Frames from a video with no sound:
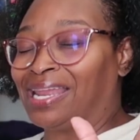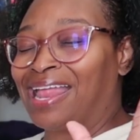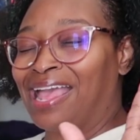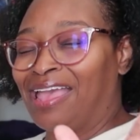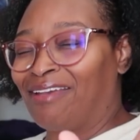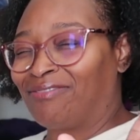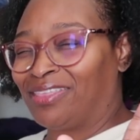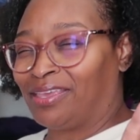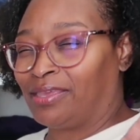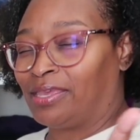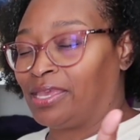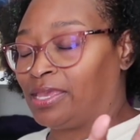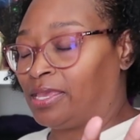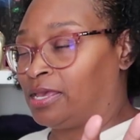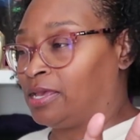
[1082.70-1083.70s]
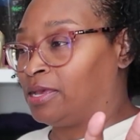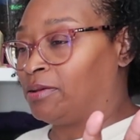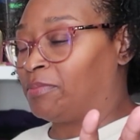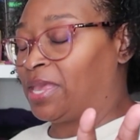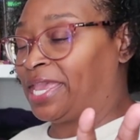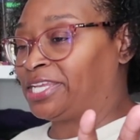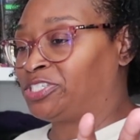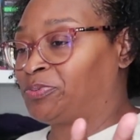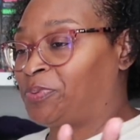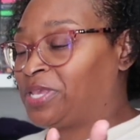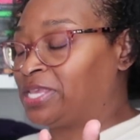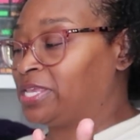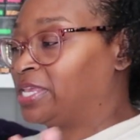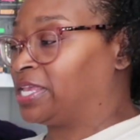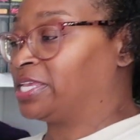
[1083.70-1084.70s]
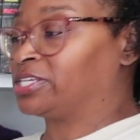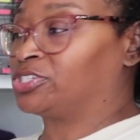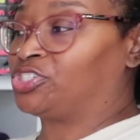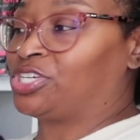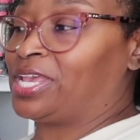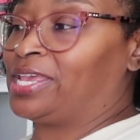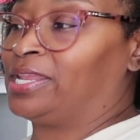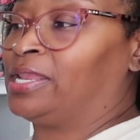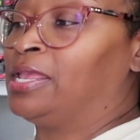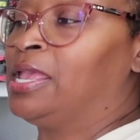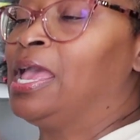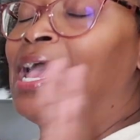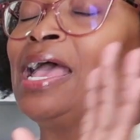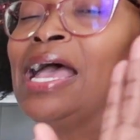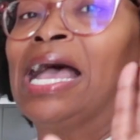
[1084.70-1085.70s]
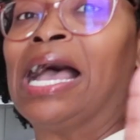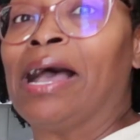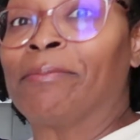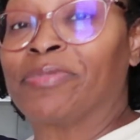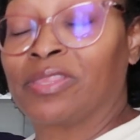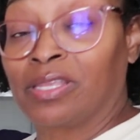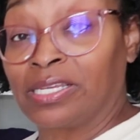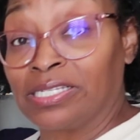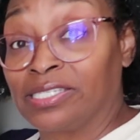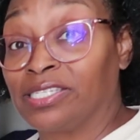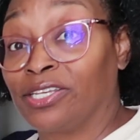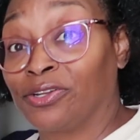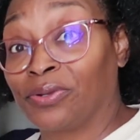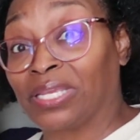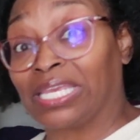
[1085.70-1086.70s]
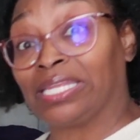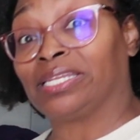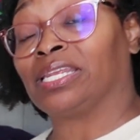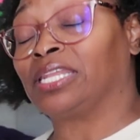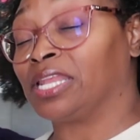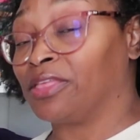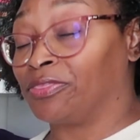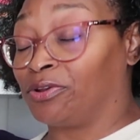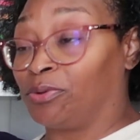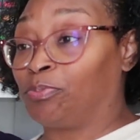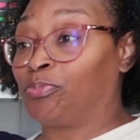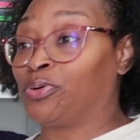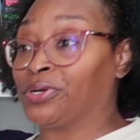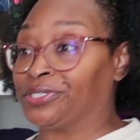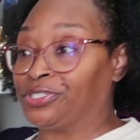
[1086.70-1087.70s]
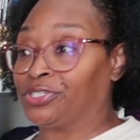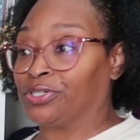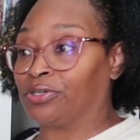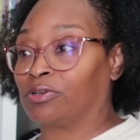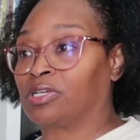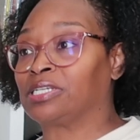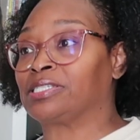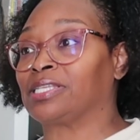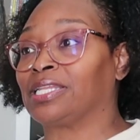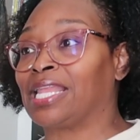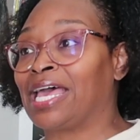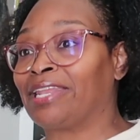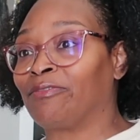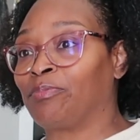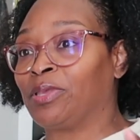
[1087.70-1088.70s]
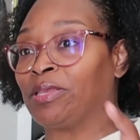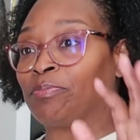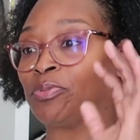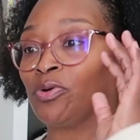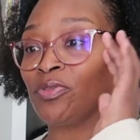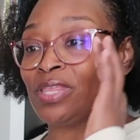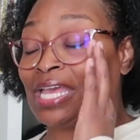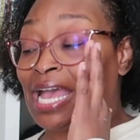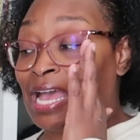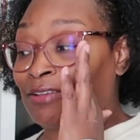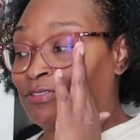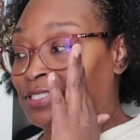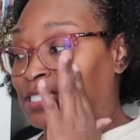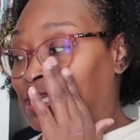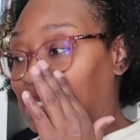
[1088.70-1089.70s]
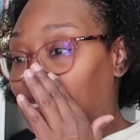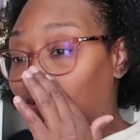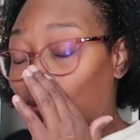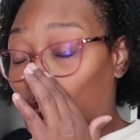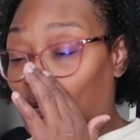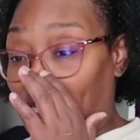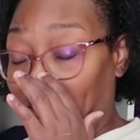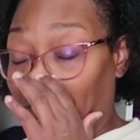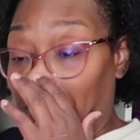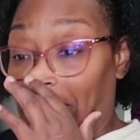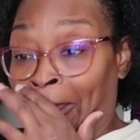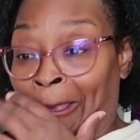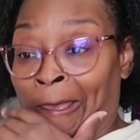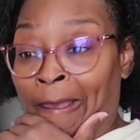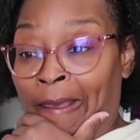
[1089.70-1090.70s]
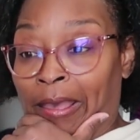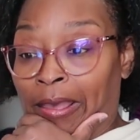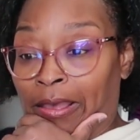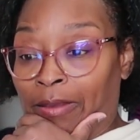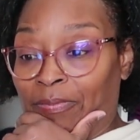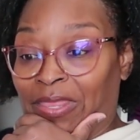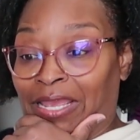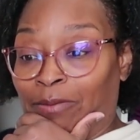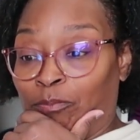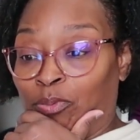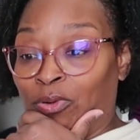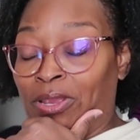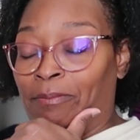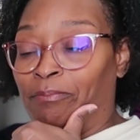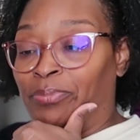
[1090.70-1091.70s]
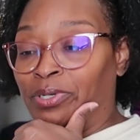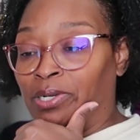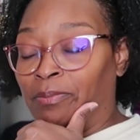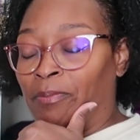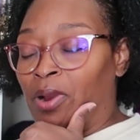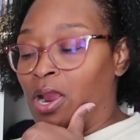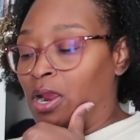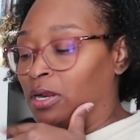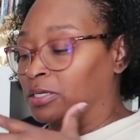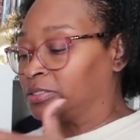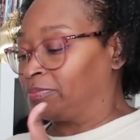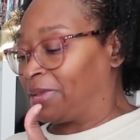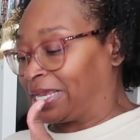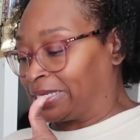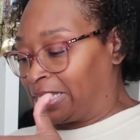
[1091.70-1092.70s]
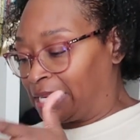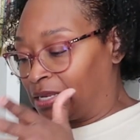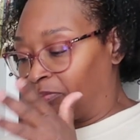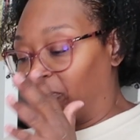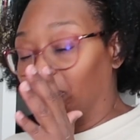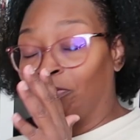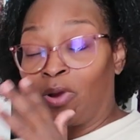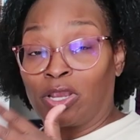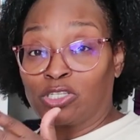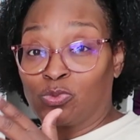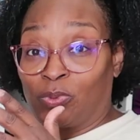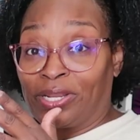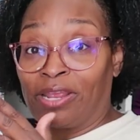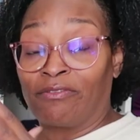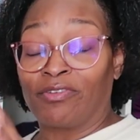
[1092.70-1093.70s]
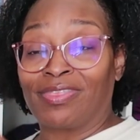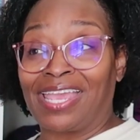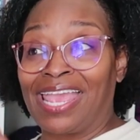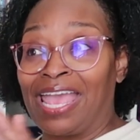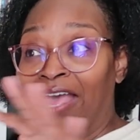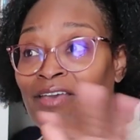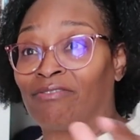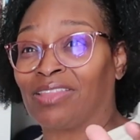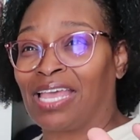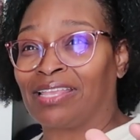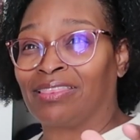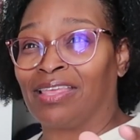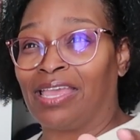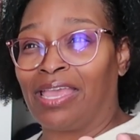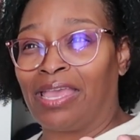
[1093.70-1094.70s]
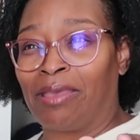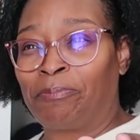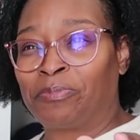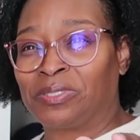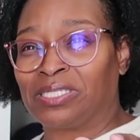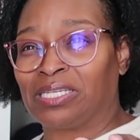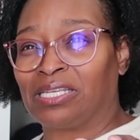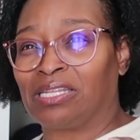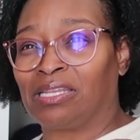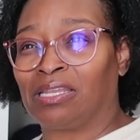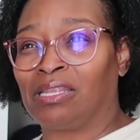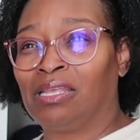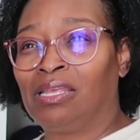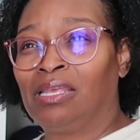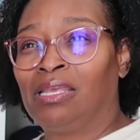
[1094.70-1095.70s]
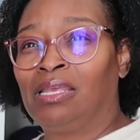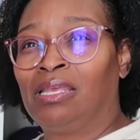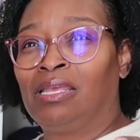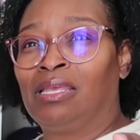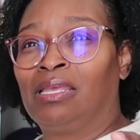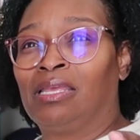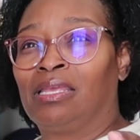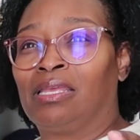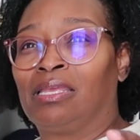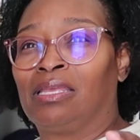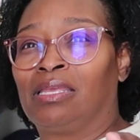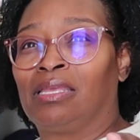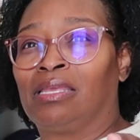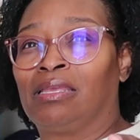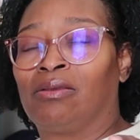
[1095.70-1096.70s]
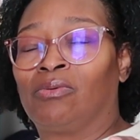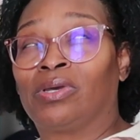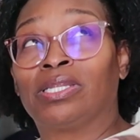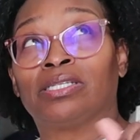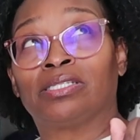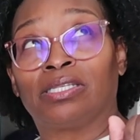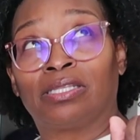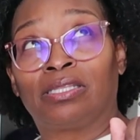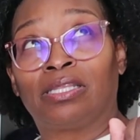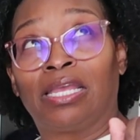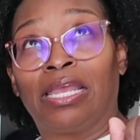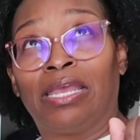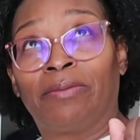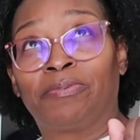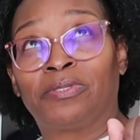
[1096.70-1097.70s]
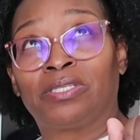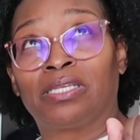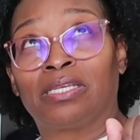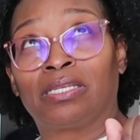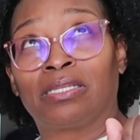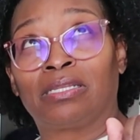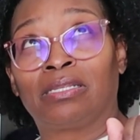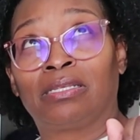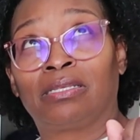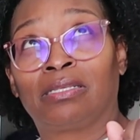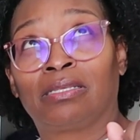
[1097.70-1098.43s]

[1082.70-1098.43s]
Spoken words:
And I have that HP inkjet. I'm considering getting another printer, because a lot of people that I've seen with that print bookmarks, magnetic bookmarks, whatever, they have like the Epson, what is it, the Epson